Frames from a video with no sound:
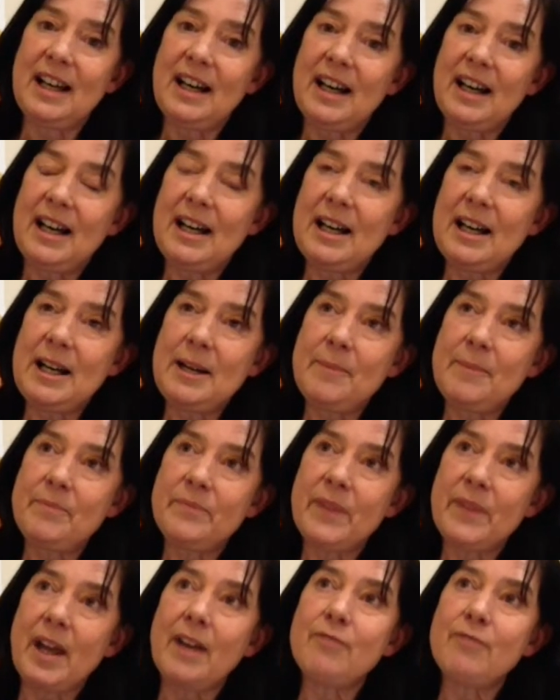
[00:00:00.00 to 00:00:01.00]

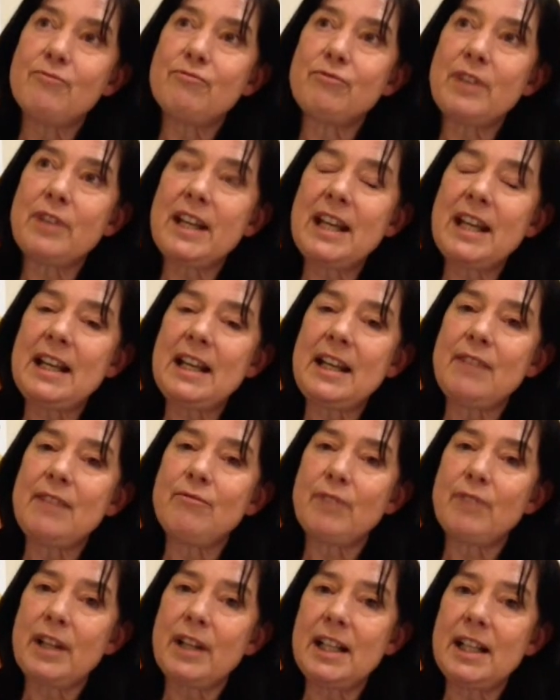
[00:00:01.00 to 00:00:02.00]
I really,
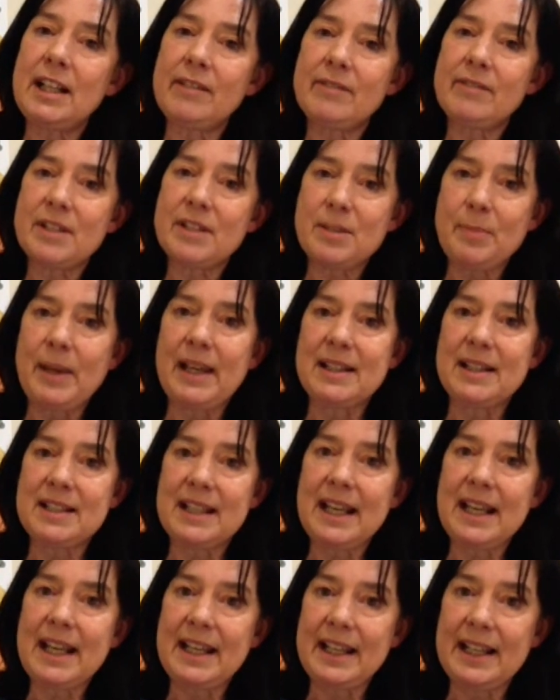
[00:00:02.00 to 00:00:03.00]
really respect
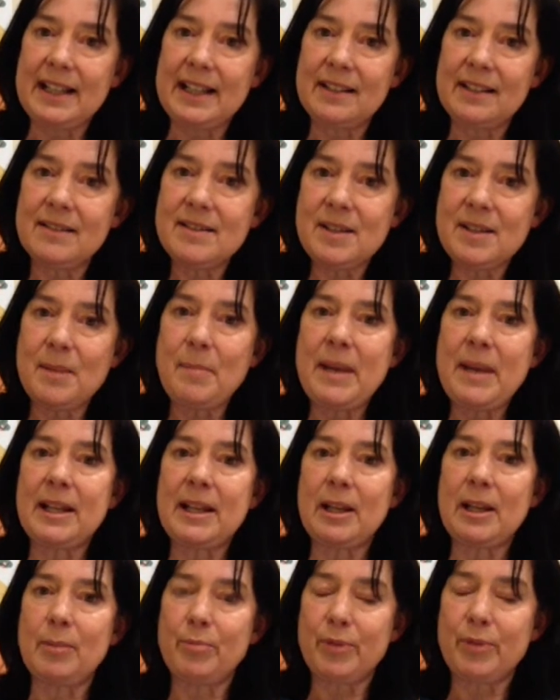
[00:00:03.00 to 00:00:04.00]
Kate Hills at
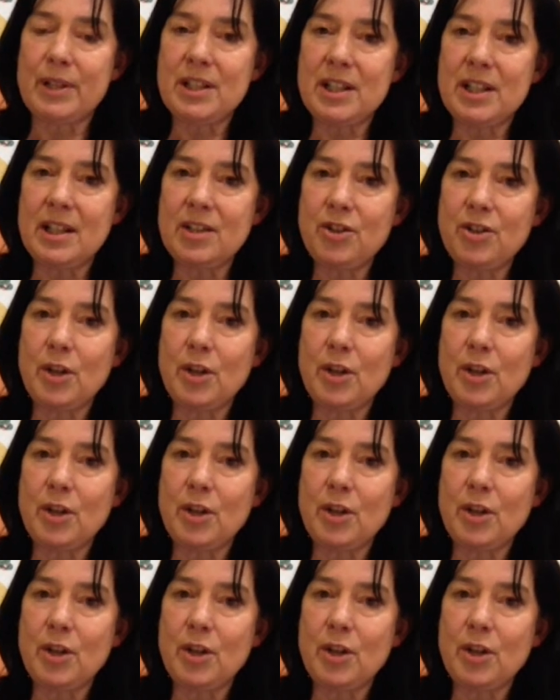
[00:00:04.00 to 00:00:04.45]
Make It British,